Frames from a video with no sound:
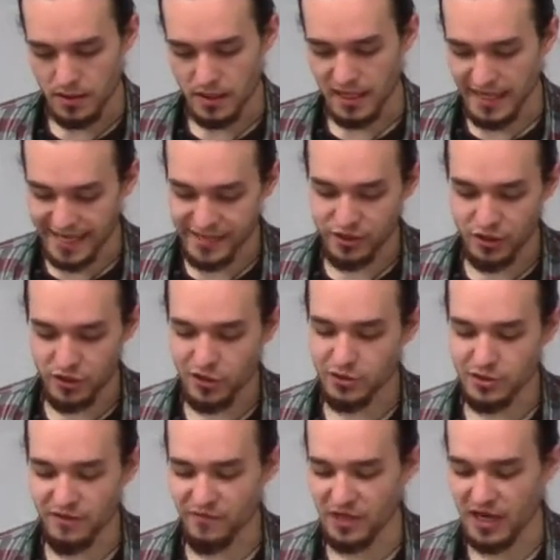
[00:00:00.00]
Yeah, and you
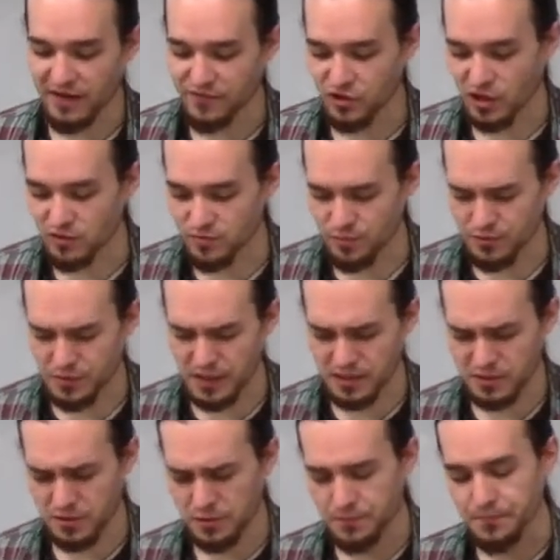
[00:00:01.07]
don't even have to output the
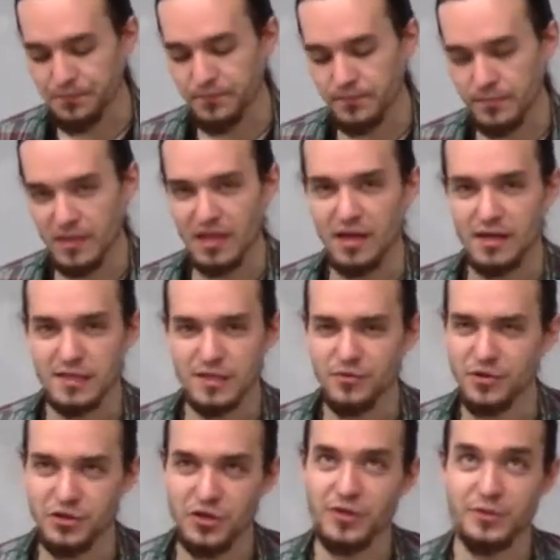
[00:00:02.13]
answer. So
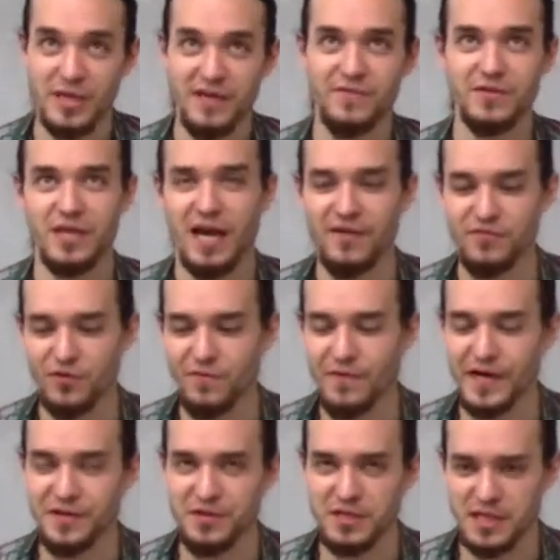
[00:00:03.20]
you don't even have to
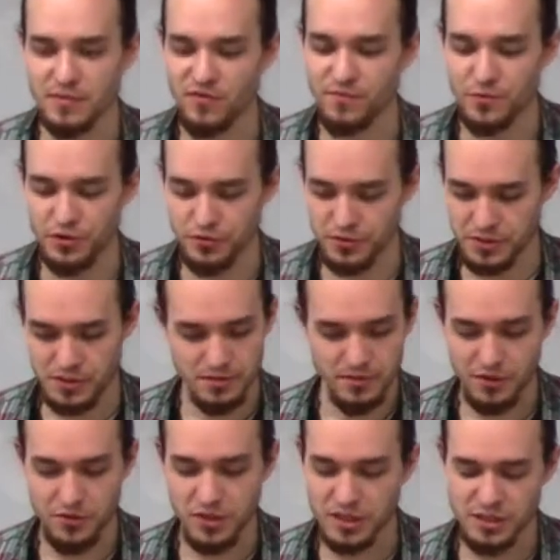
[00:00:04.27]
find the sum of products.
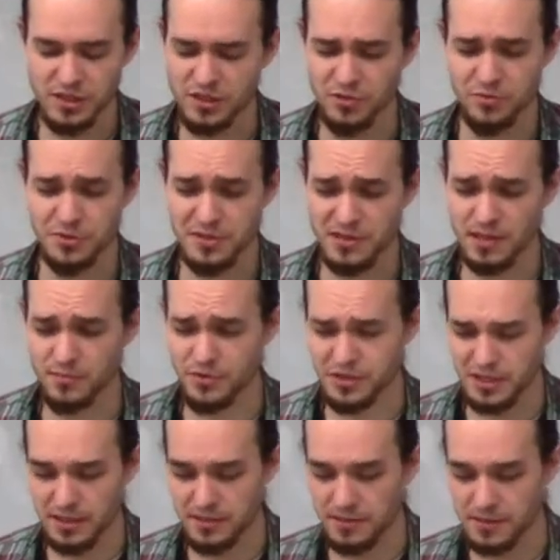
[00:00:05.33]
You just sort the
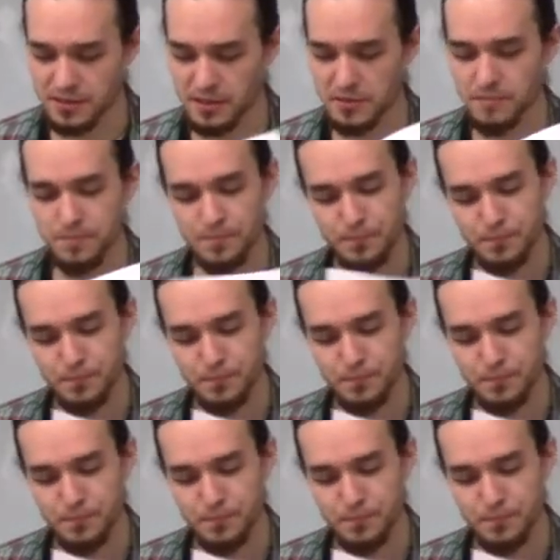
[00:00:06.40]
numbers and that's it.